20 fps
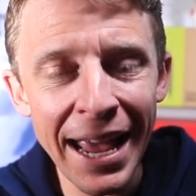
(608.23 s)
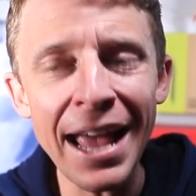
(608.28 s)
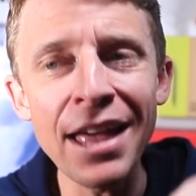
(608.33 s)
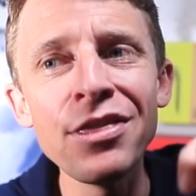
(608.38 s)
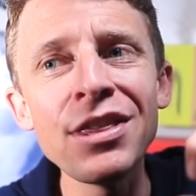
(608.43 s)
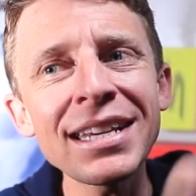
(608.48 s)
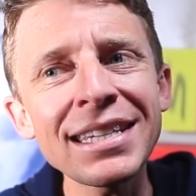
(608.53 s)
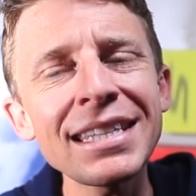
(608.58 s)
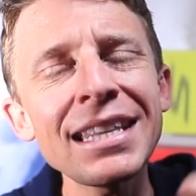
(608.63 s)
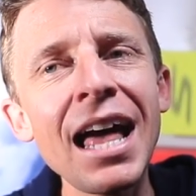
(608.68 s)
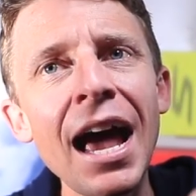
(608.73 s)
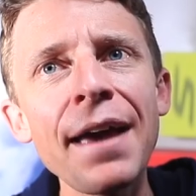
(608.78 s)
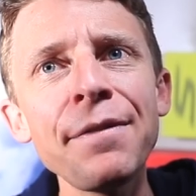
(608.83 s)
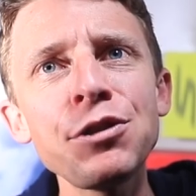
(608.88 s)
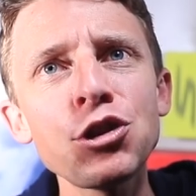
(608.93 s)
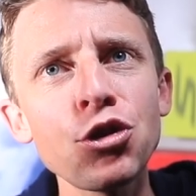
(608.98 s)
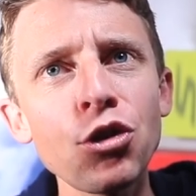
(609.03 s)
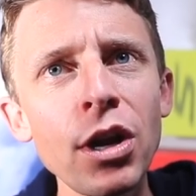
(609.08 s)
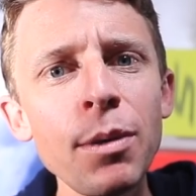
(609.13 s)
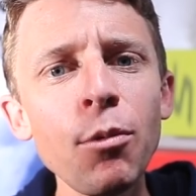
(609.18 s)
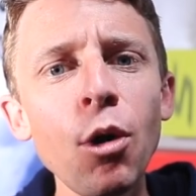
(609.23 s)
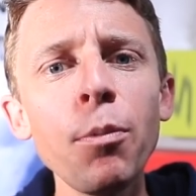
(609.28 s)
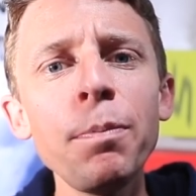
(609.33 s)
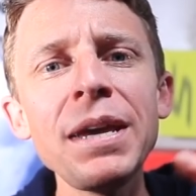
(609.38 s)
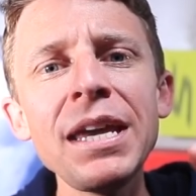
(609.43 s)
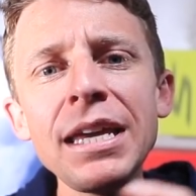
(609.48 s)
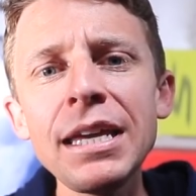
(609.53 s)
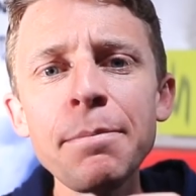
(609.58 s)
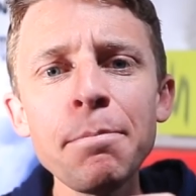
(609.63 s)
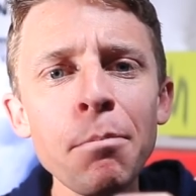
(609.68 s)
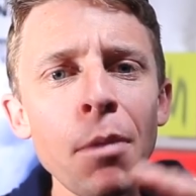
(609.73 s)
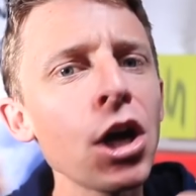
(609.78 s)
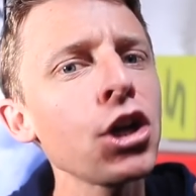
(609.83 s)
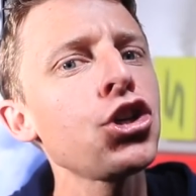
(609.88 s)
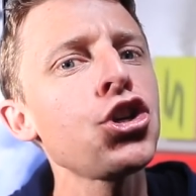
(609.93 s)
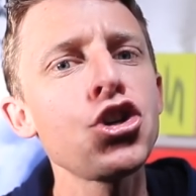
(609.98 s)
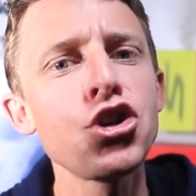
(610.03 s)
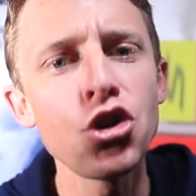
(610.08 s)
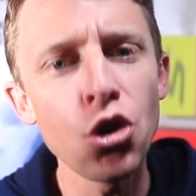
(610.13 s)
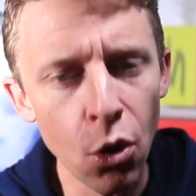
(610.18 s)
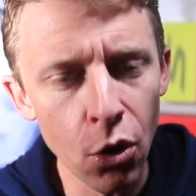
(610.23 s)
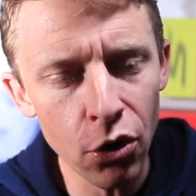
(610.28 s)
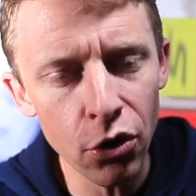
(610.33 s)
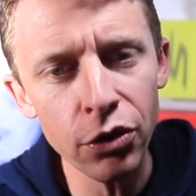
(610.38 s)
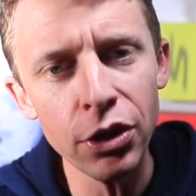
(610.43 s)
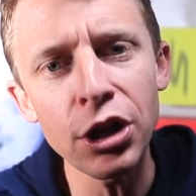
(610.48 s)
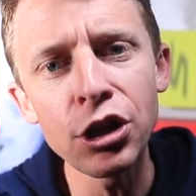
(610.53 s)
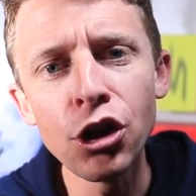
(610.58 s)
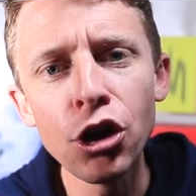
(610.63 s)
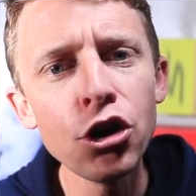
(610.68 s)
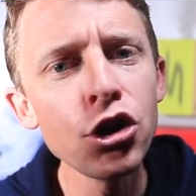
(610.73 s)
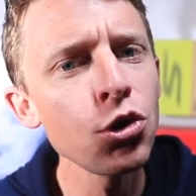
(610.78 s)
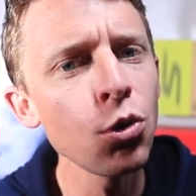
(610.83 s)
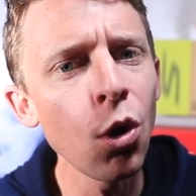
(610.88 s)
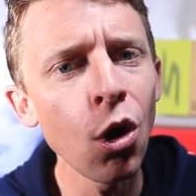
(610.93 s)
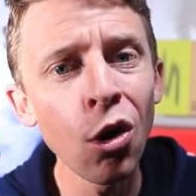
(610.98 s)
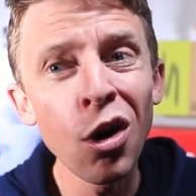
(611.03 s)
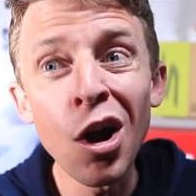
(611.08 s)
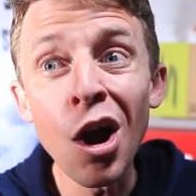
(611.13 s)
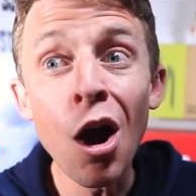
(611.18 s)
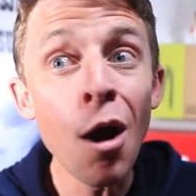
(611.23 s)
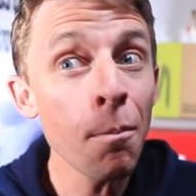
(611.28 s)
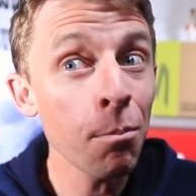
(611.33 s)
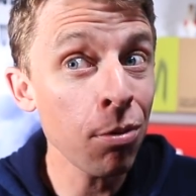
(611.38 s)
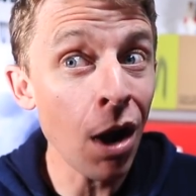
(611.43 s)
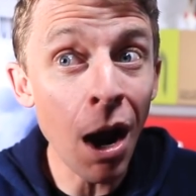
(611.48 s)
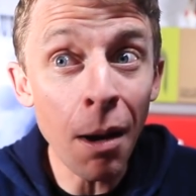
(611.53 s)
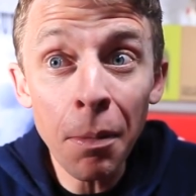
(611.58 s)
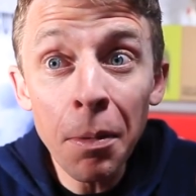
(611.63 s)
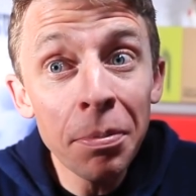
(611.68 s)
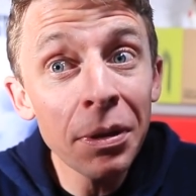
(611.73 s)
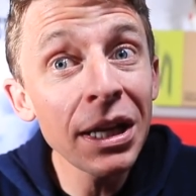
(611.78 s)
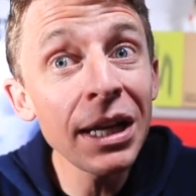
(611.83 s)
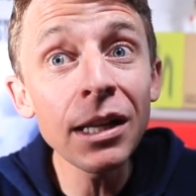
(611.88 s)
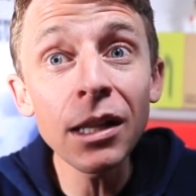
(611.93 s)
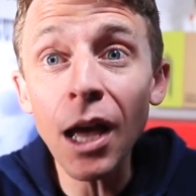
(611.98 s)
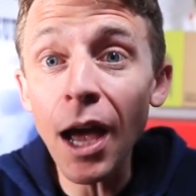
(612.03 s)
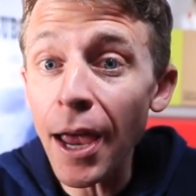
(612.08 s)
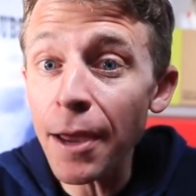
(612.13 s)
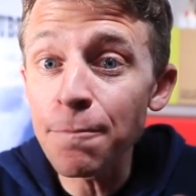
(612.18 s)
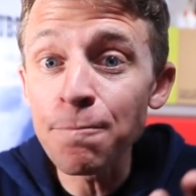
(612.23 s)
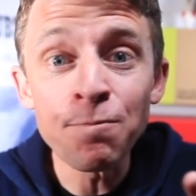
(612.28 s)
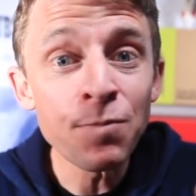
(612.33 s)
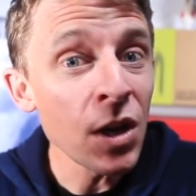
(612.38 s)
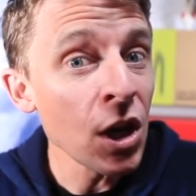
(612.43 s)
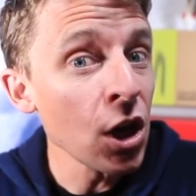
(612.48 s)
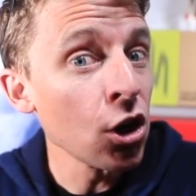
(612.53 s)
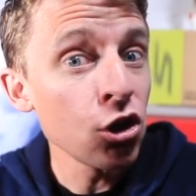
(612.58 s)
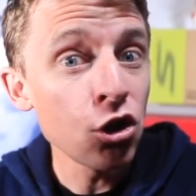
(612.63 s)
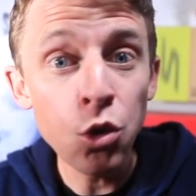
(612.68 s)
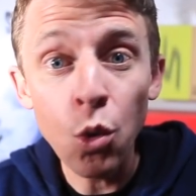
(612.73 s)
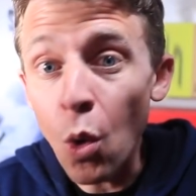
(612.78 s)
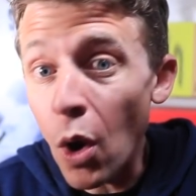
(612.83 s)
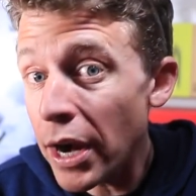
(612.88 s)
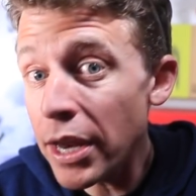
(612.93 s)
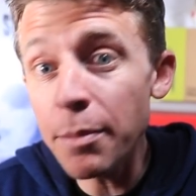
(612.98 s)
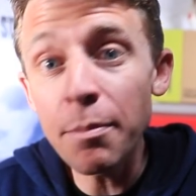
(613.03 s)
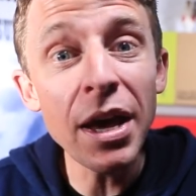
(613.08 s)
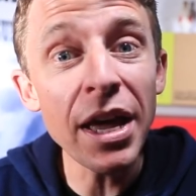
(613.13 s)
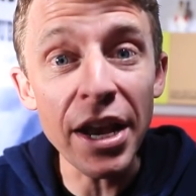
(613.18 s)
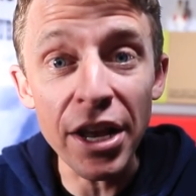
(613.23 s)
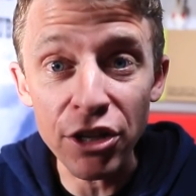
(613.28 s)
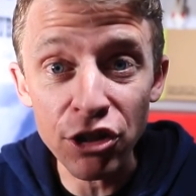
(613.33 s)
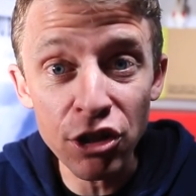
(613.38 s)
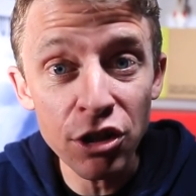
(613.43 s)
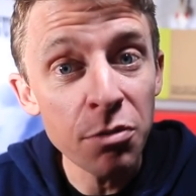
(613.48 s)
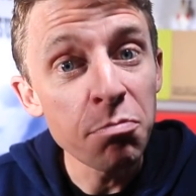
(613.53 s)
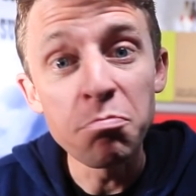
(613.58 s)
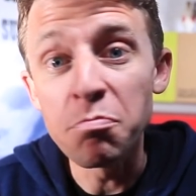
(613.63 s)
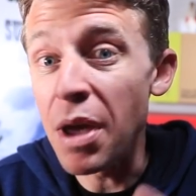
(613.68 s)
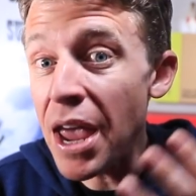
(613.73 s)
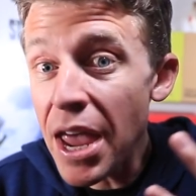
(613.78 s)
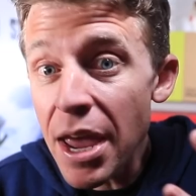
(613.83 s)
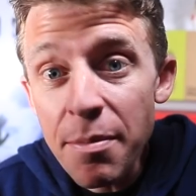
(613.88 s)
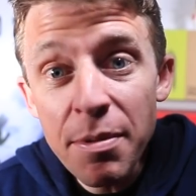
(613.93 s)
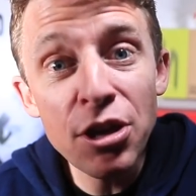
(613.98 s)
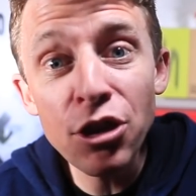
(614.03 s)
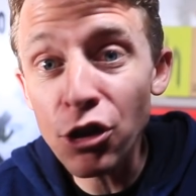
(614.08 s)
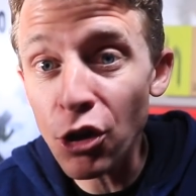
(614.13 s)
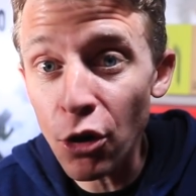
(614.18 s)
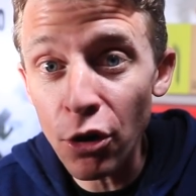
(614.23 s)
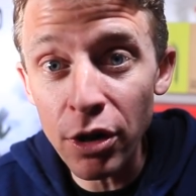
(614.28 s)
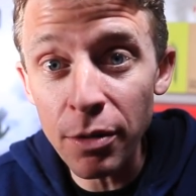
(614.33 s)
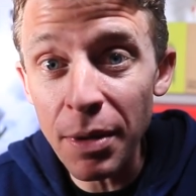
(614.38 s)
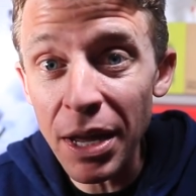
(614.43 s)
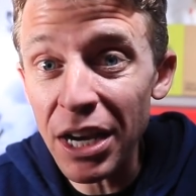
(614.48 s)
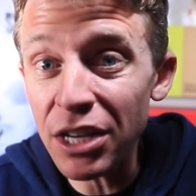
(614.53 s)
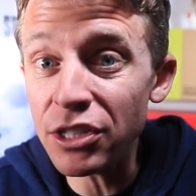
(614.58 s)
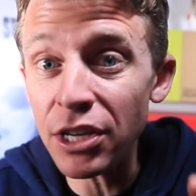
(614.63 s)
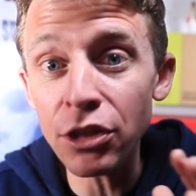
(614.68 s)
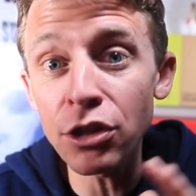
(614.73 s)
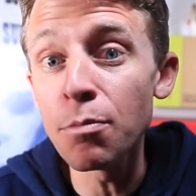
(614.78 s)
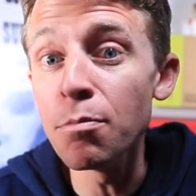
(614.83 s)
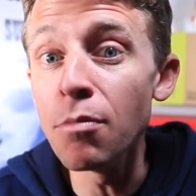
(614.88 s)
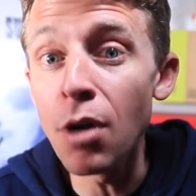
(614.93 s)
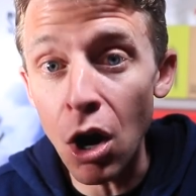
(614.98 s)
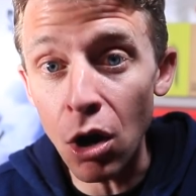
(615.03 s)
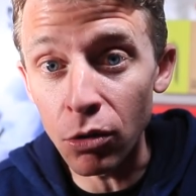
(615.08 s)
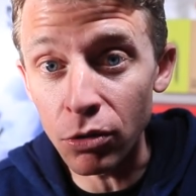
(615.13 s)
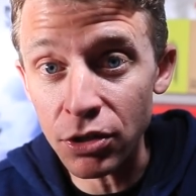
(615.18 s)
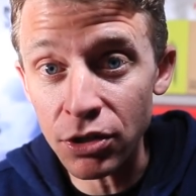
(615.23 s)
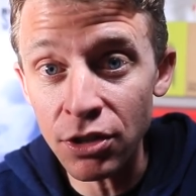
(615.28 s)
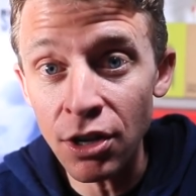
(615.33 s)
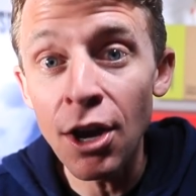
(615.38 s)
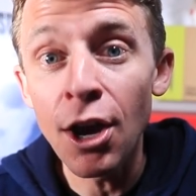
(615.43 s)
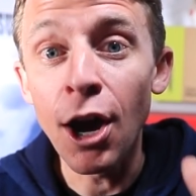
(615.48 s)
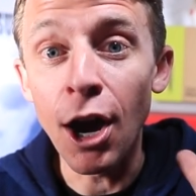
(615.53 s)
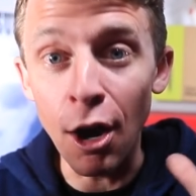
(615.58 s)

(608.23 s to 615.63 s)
And this live stream will be much shorter than usual probably like 20 minutes, maybe 30 minutes at the most.